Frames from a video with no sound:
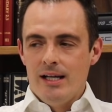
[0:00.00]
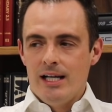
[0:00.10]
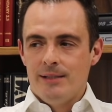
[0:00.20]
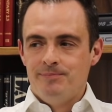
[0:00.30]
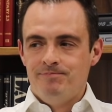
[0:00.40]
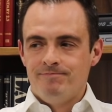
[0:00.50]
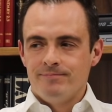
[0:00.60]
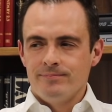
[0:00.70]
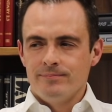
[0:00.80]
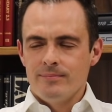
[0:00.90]

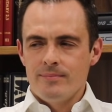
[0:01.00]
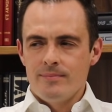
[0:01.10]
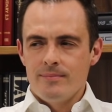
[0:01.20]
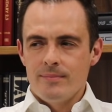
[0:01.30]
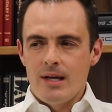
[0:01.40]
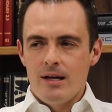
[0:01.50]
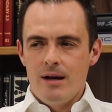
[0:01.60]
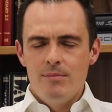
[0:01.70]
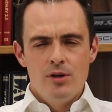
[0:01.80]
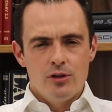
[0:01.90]

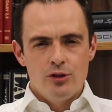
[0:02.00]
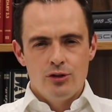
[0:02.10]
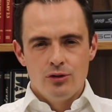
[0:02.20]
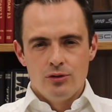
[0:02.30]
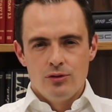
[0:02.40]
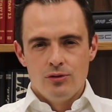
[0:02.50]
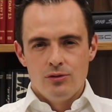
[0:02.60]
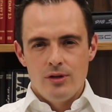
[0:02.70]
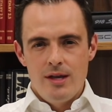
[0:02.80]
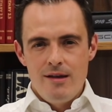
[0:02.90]
I'm not
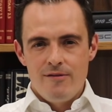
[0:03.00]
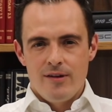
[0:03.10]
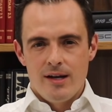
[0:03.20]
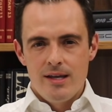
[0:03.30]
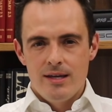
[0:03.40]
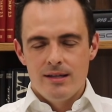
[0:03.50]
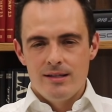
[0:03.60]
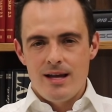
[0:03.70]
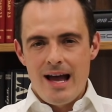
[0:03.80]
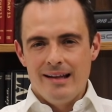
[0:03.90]
sure if I
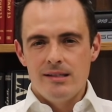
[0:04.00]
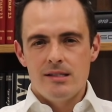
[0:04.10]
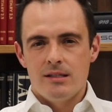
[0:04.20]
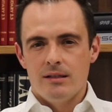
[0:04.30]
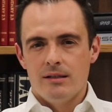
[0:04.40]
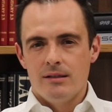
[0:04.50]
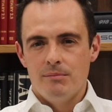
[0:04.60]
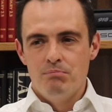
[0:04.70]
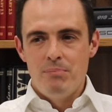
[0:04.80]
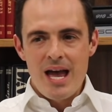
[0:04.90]
can answer
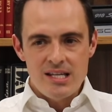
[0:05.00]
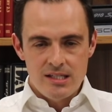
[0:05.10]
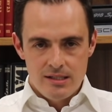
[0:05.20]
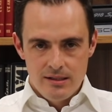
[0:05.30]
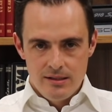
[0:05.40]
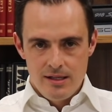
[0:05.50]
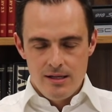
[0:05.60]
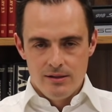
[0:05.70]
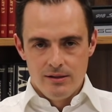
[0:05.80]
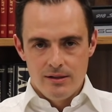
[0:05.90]
best
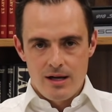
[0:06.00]
deal.